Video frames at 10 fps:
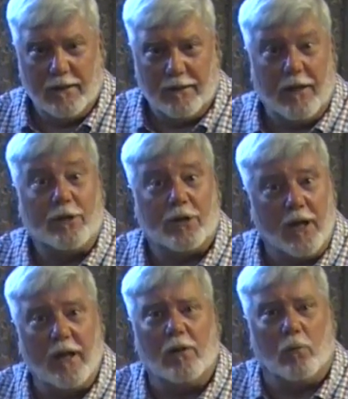they
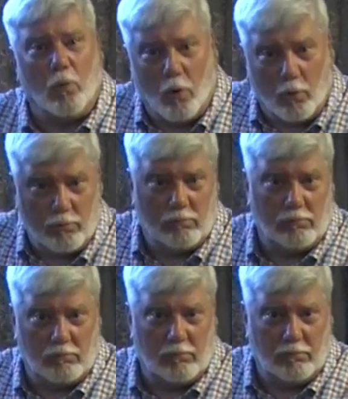still want
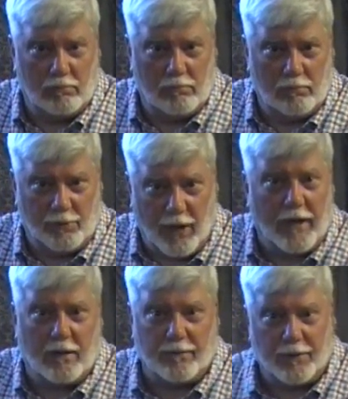
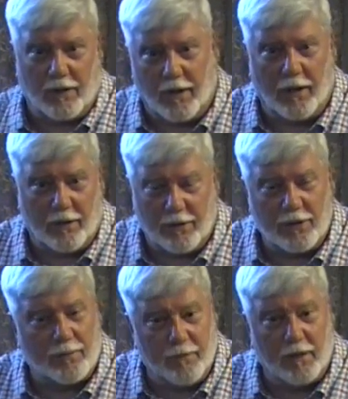Jacob's
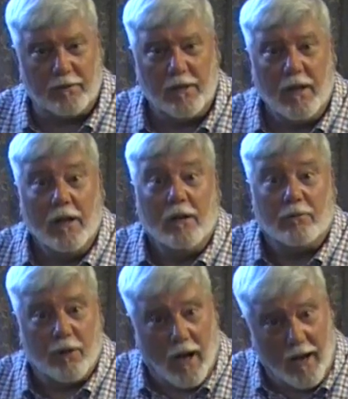inheritance, but
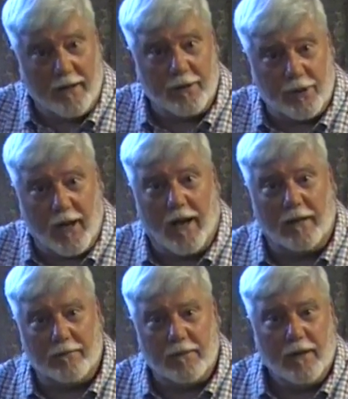God has
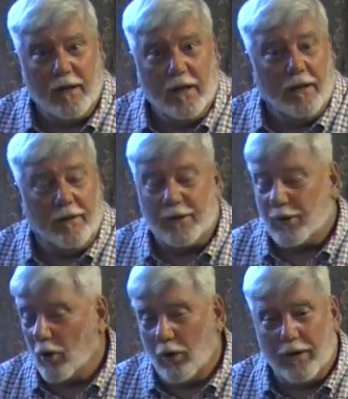got this
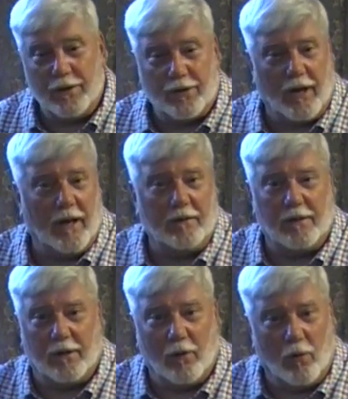already set
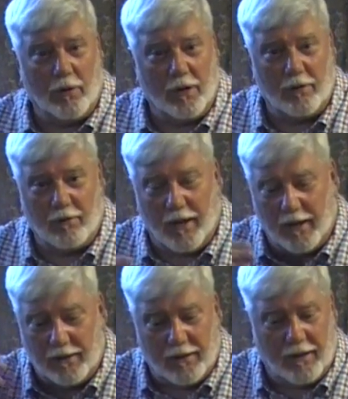and already
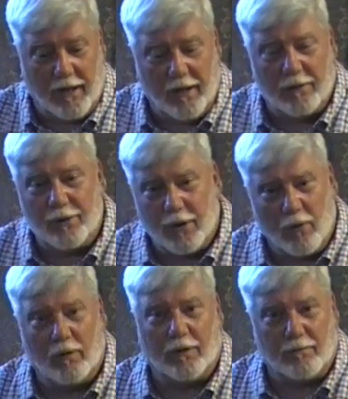ordained, and He is
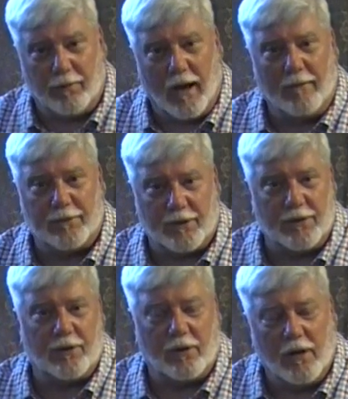showing the prophecies